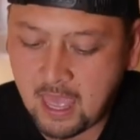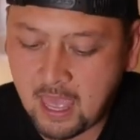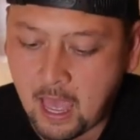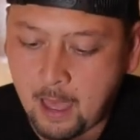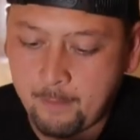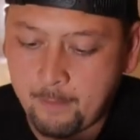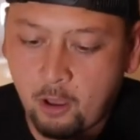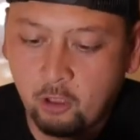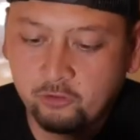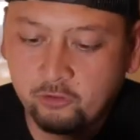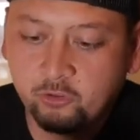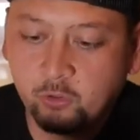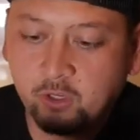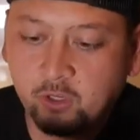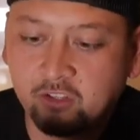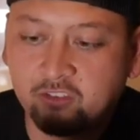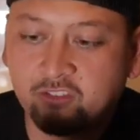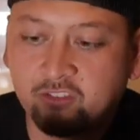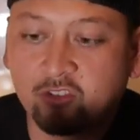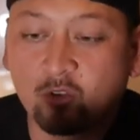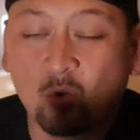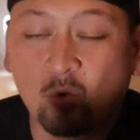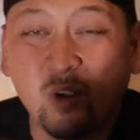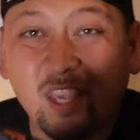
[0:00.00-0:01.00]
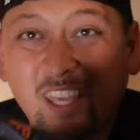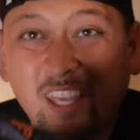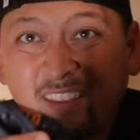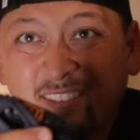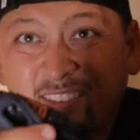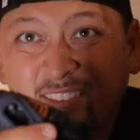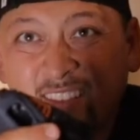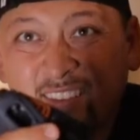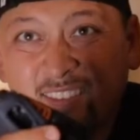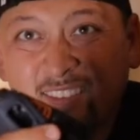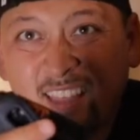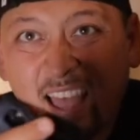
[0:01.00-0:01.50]
I'm also gonna
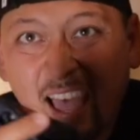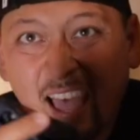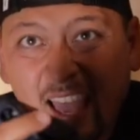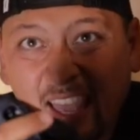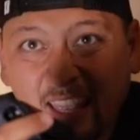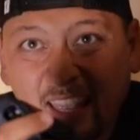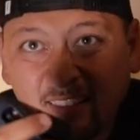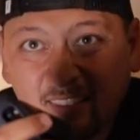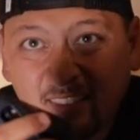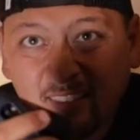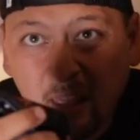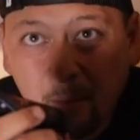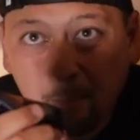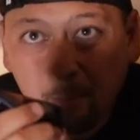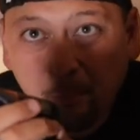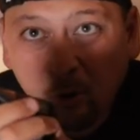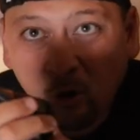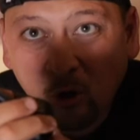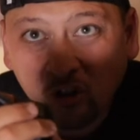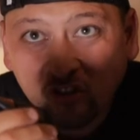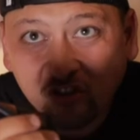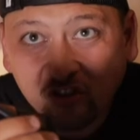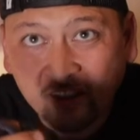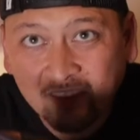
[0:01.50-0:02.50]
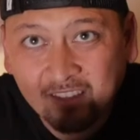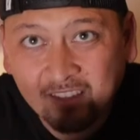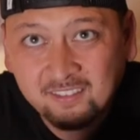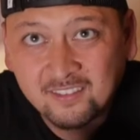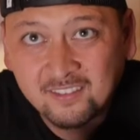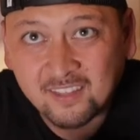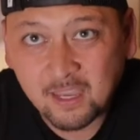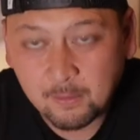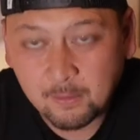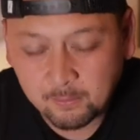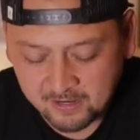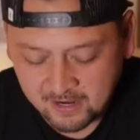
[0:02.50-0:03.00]
squeeze the sides and push at the
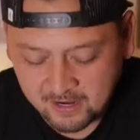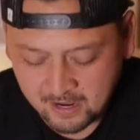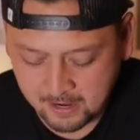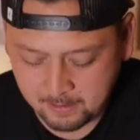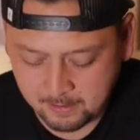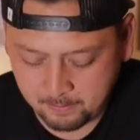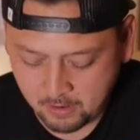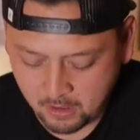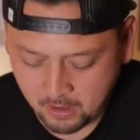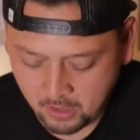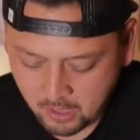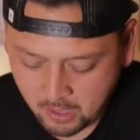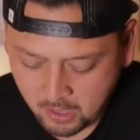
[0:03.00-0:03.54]
same time.